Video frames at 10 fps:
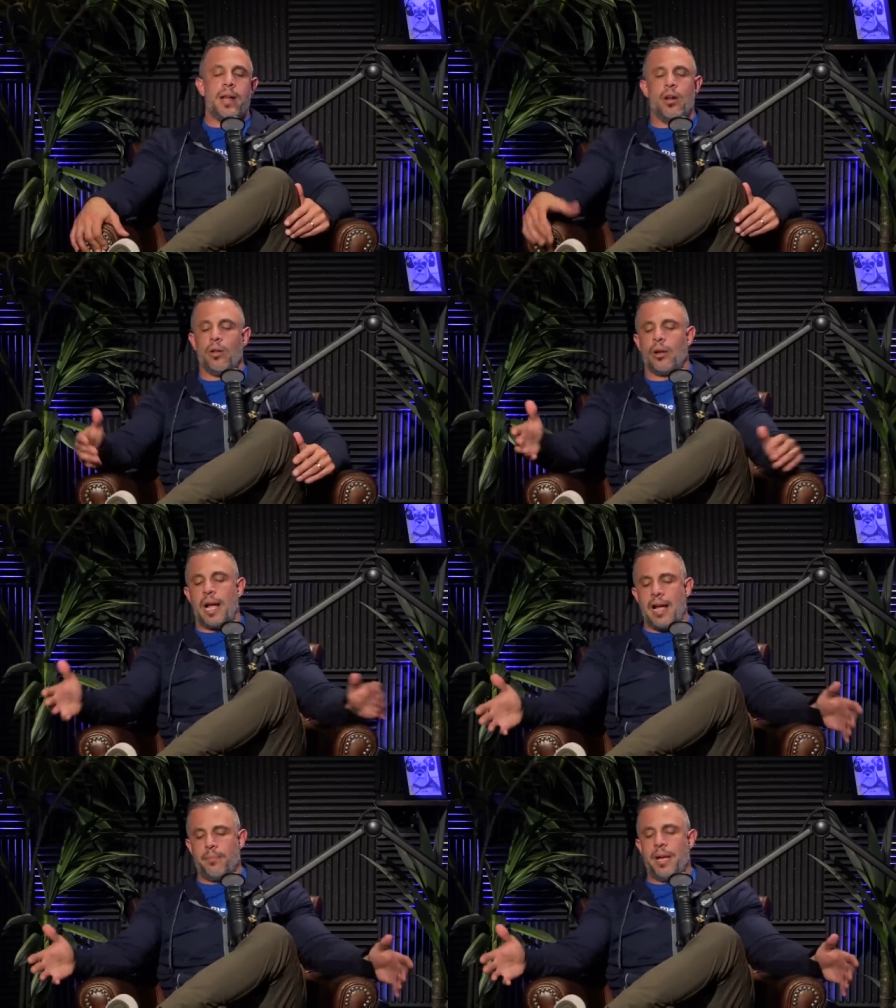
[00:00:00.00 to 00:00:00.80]
And you know, look,
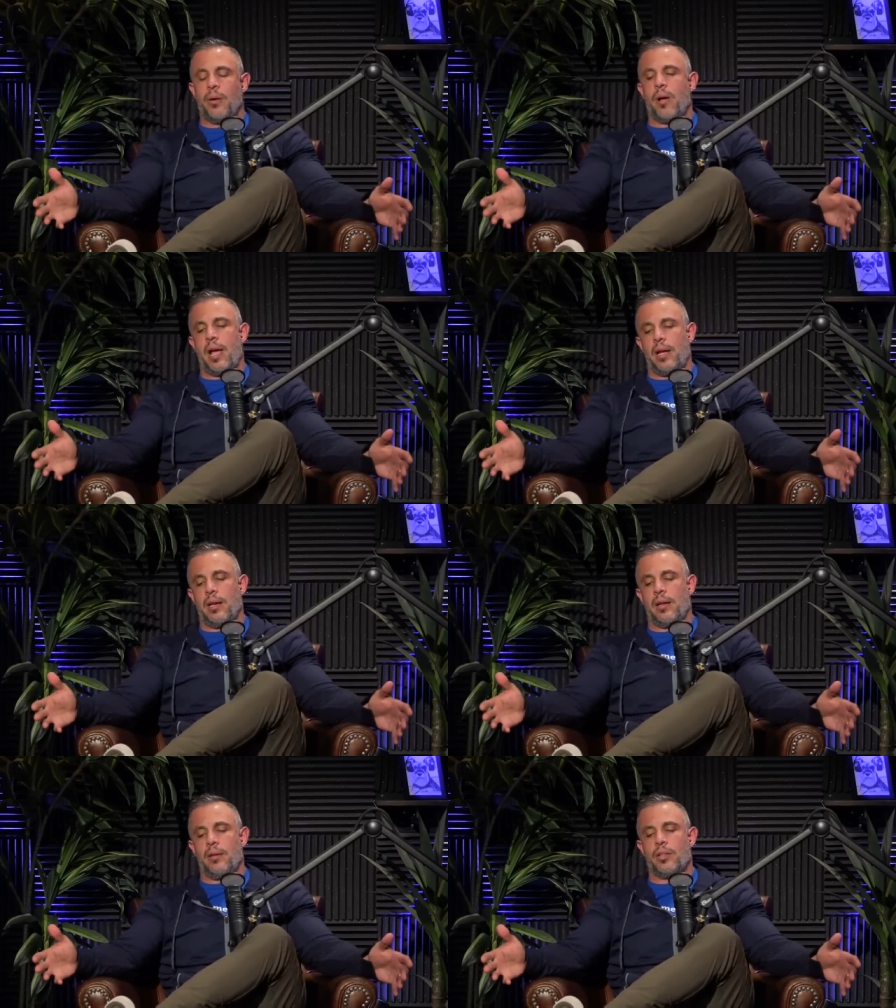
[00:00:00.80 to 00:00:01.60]
I, by the way,
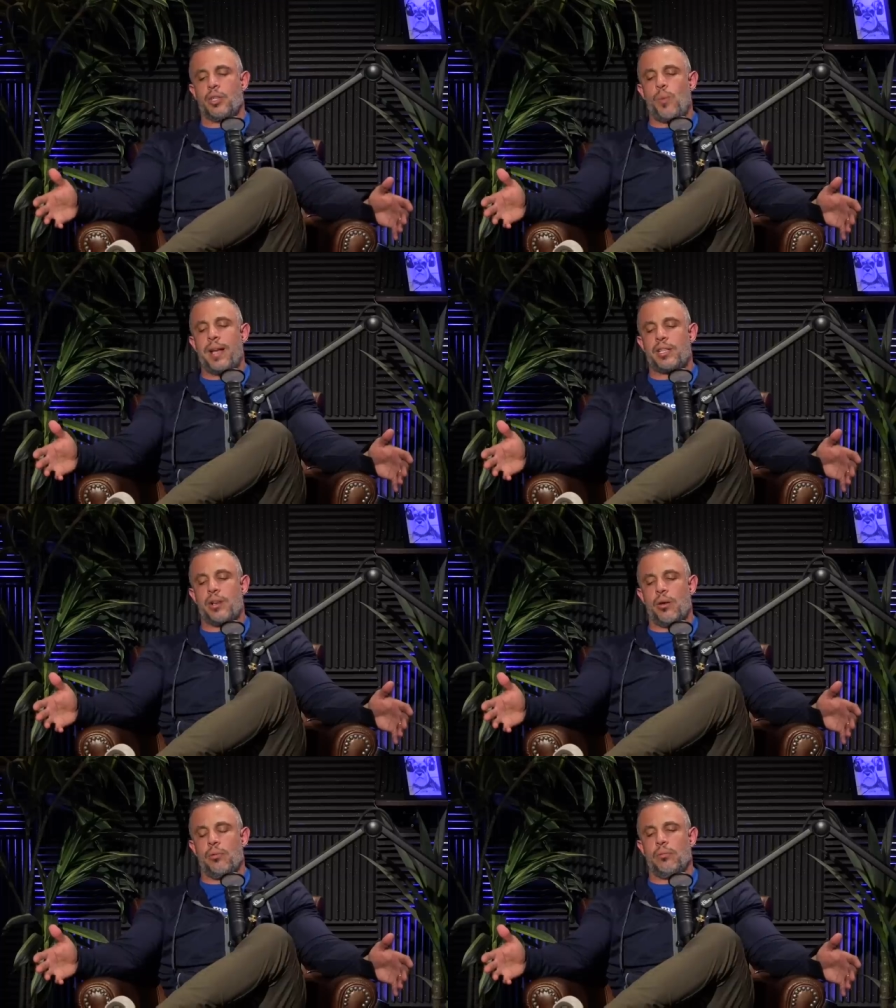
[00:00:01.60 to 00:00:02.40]
this is why it's
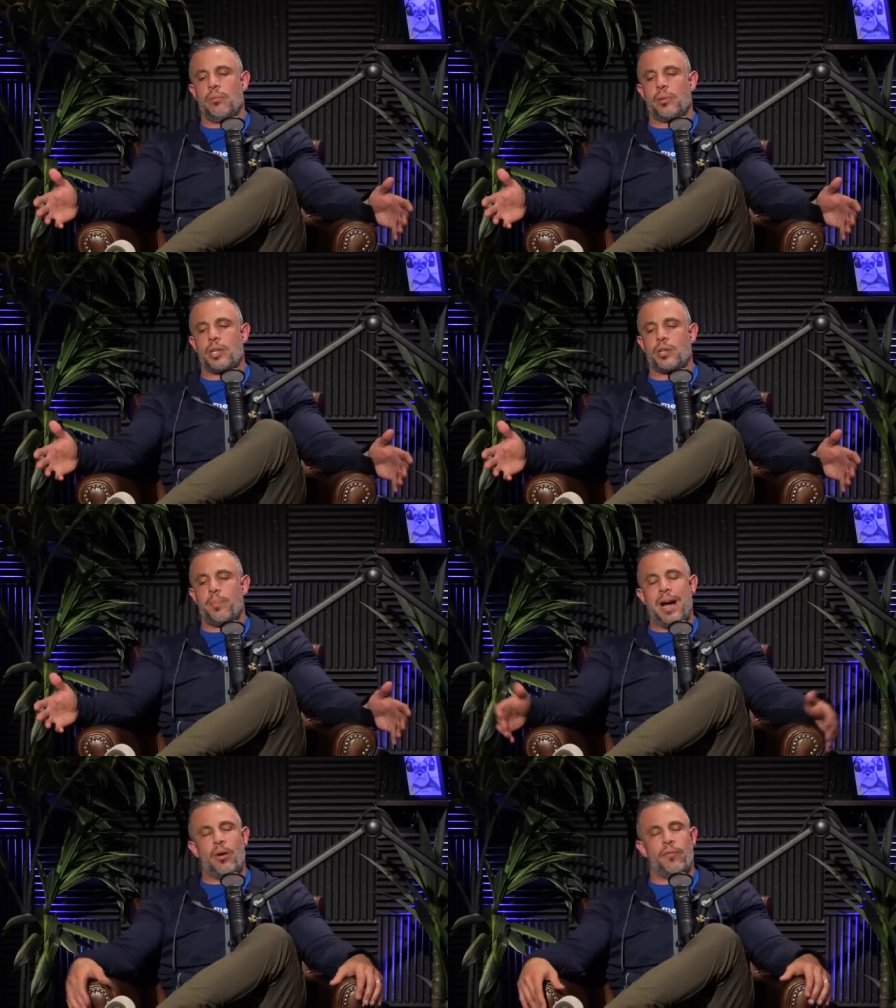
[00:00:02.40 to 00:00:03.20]
so such a
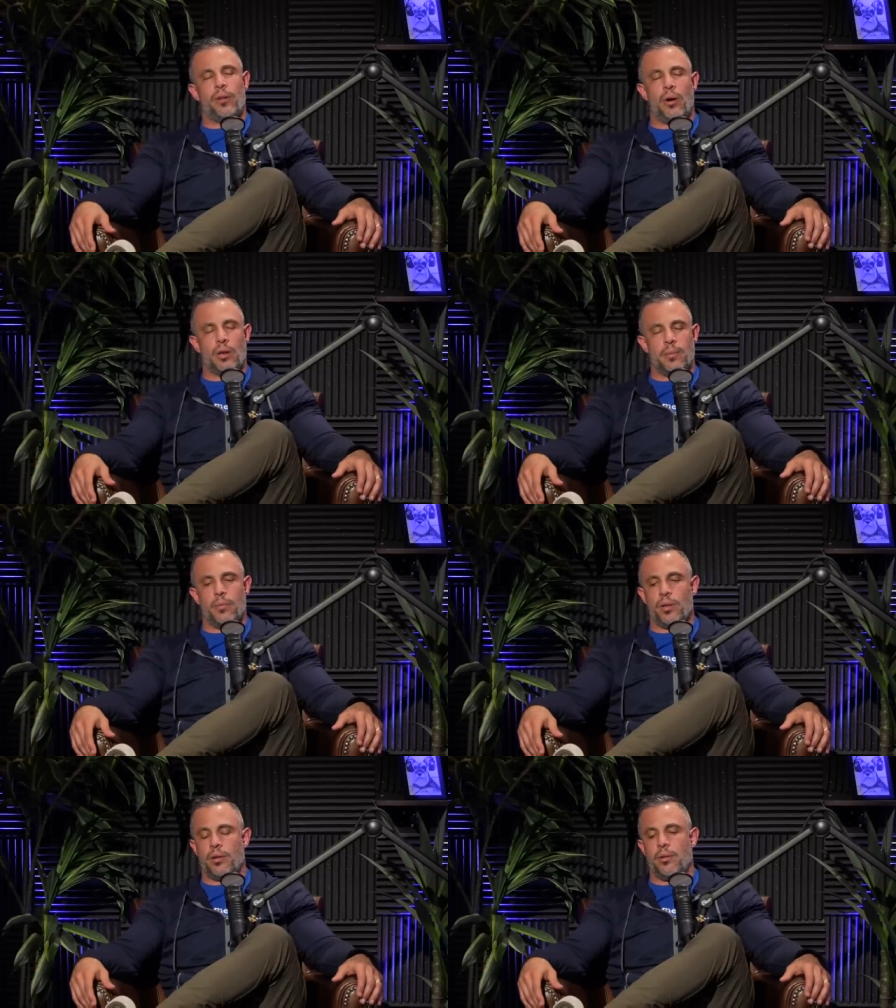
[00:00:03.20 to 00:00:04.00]
powerful argument
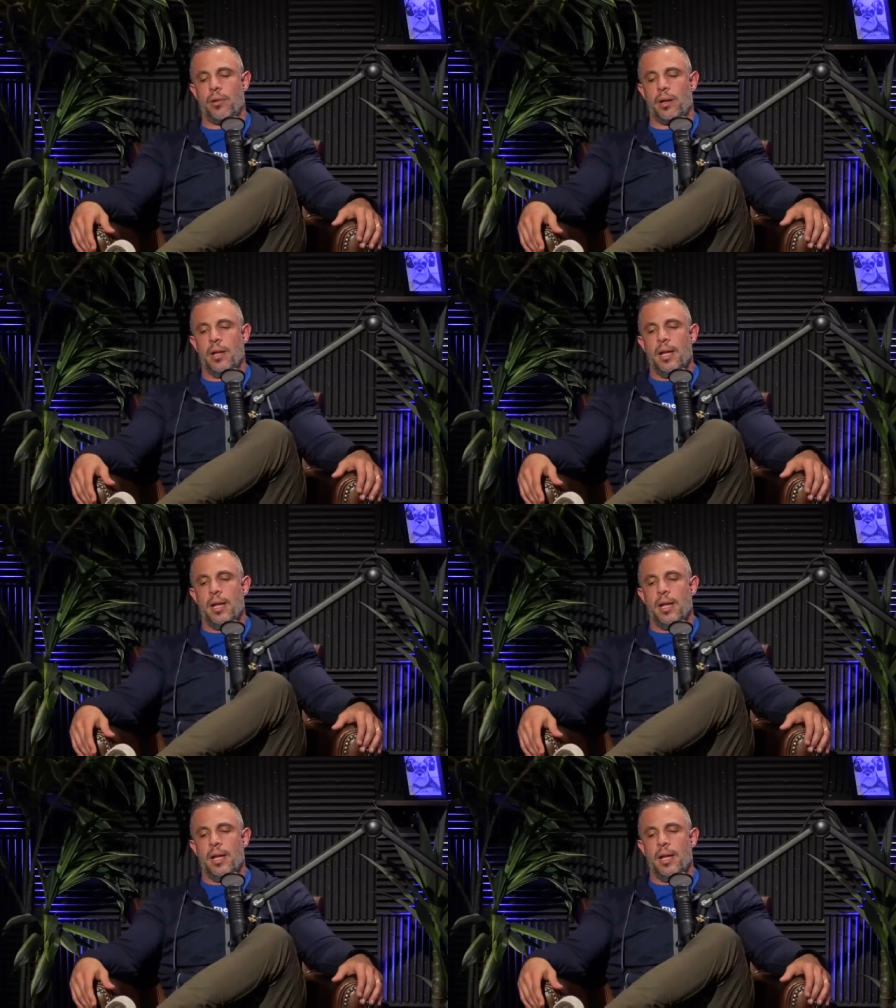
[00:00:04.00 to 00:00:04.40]
what they're doing,